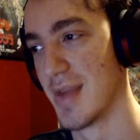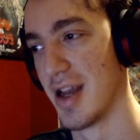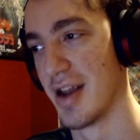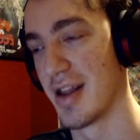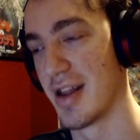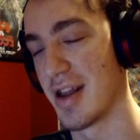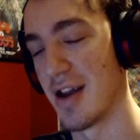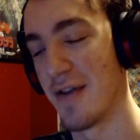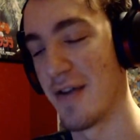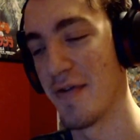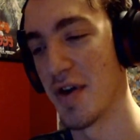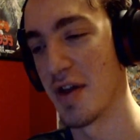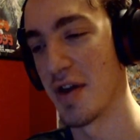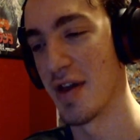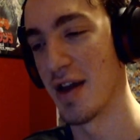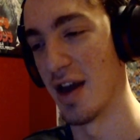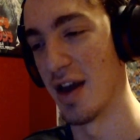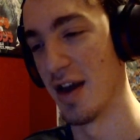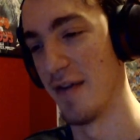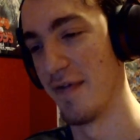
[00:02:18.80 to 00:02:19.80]
Kind of funny
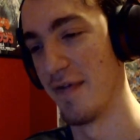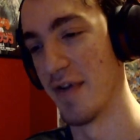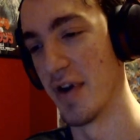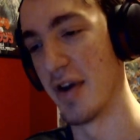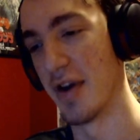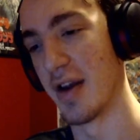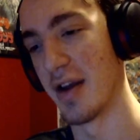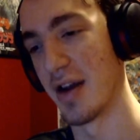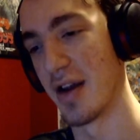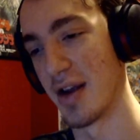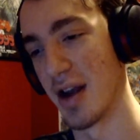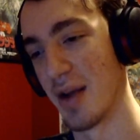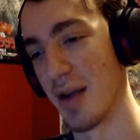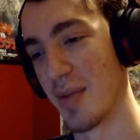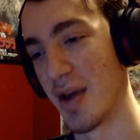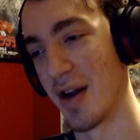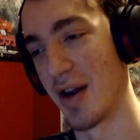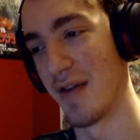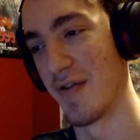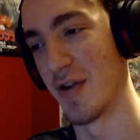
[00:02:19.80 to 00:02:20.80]
that Infinity, a
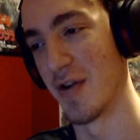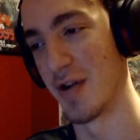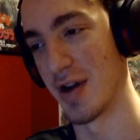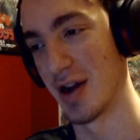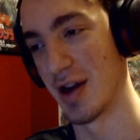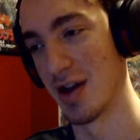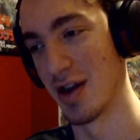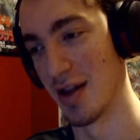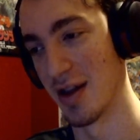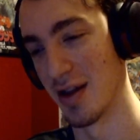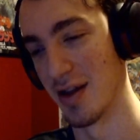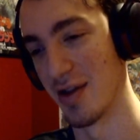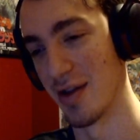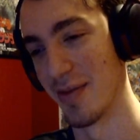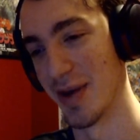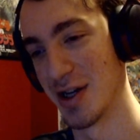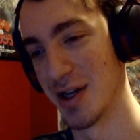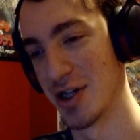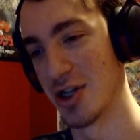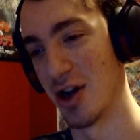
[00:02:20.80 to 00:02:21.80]
game that I feel like is a little
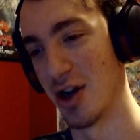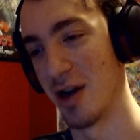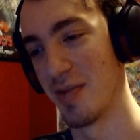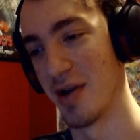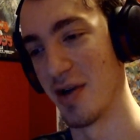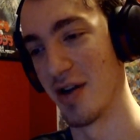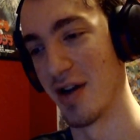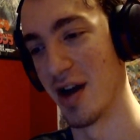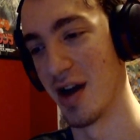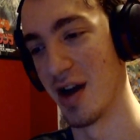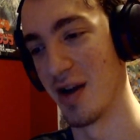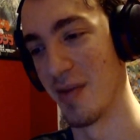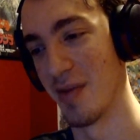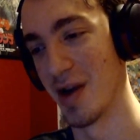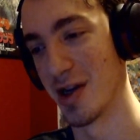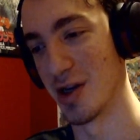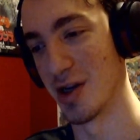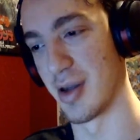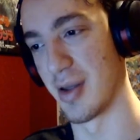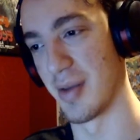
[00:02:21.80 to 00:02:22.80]
bit choppy on
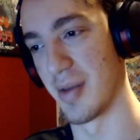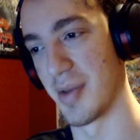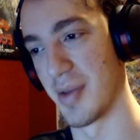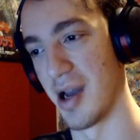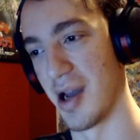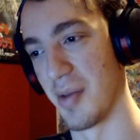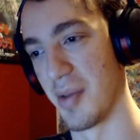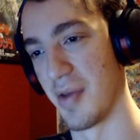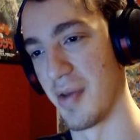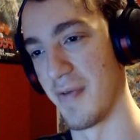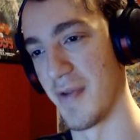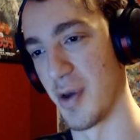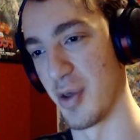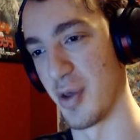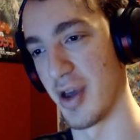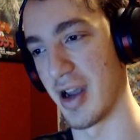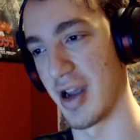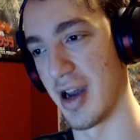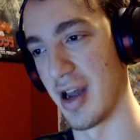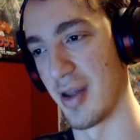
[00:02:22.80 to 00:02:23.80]
animation sometimes,
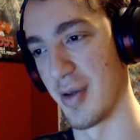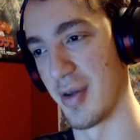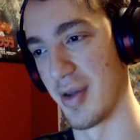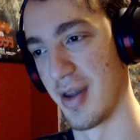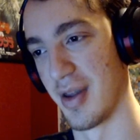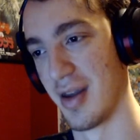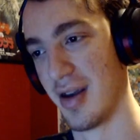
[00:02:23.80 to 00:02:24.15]
feels like it has